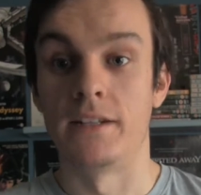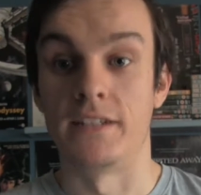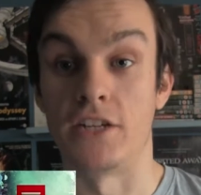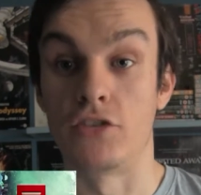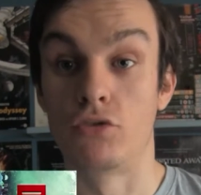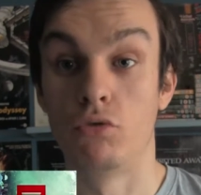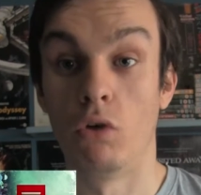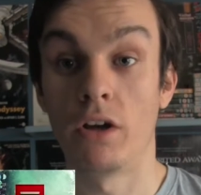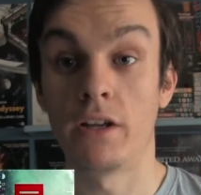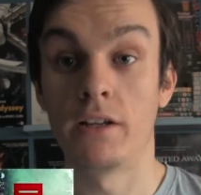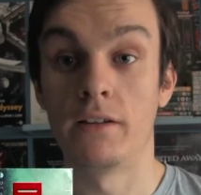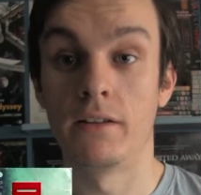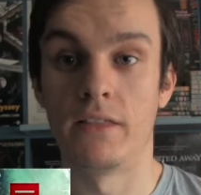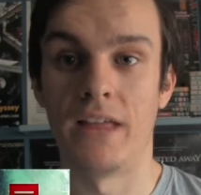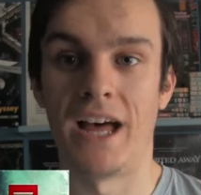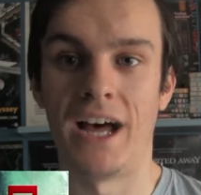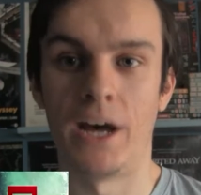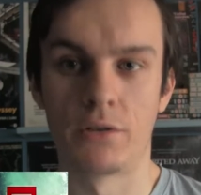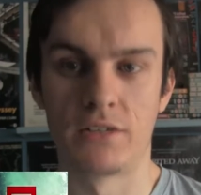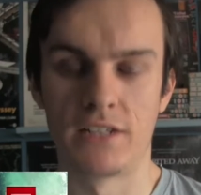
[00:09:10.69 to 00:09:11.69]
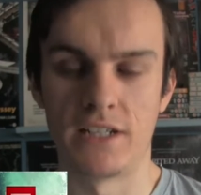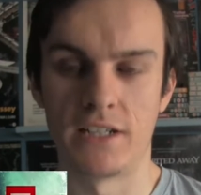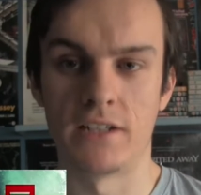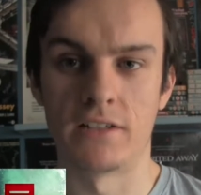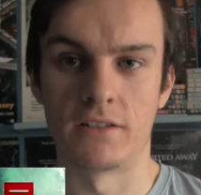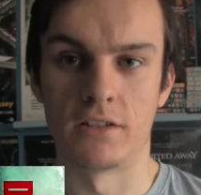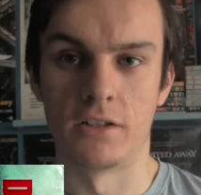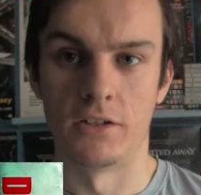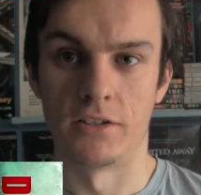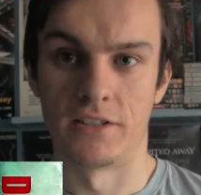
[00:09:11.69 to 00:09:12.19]
Detroit, the
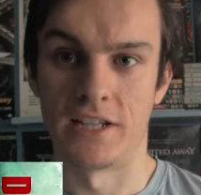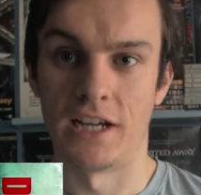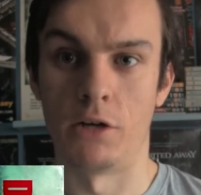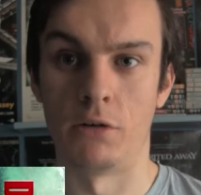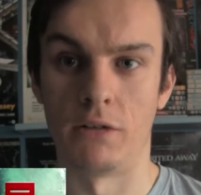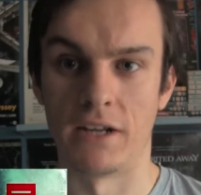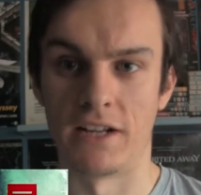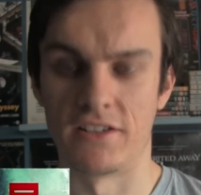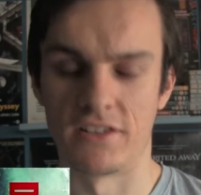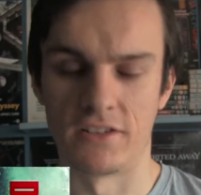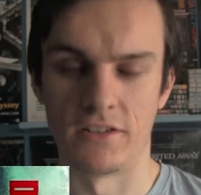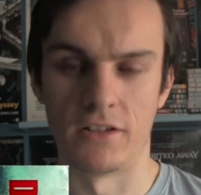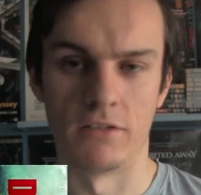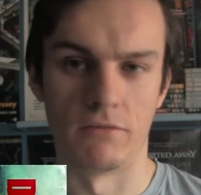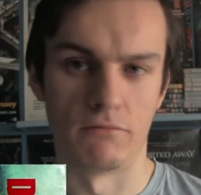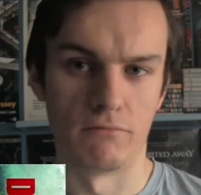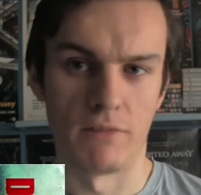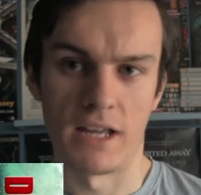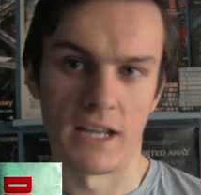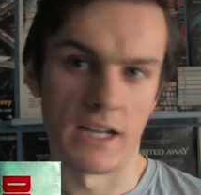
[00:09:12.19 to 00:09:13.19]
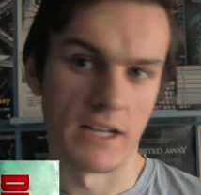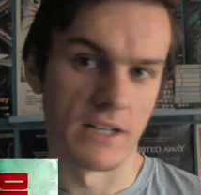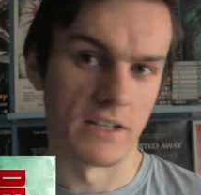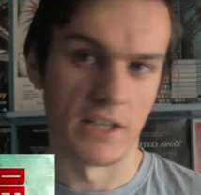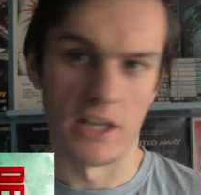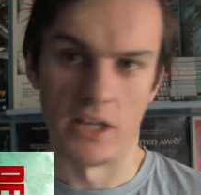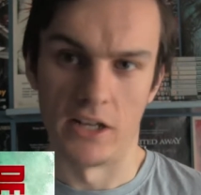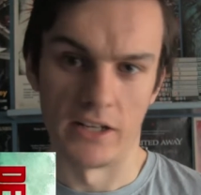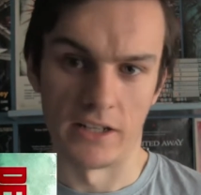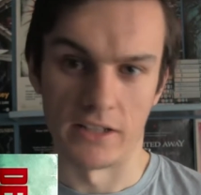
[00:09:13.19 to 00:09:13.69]
Algiers hotel incident, raid,
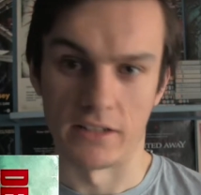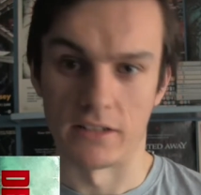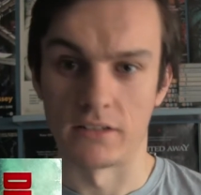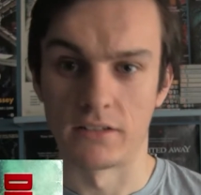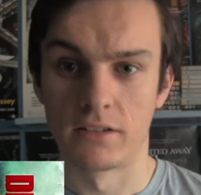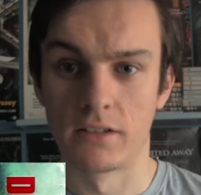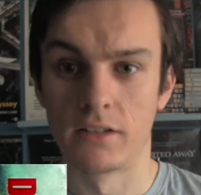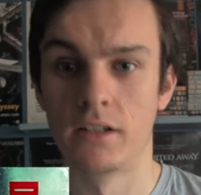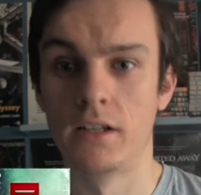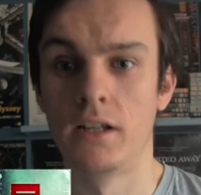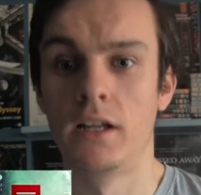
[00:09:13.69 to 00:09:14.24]
killings,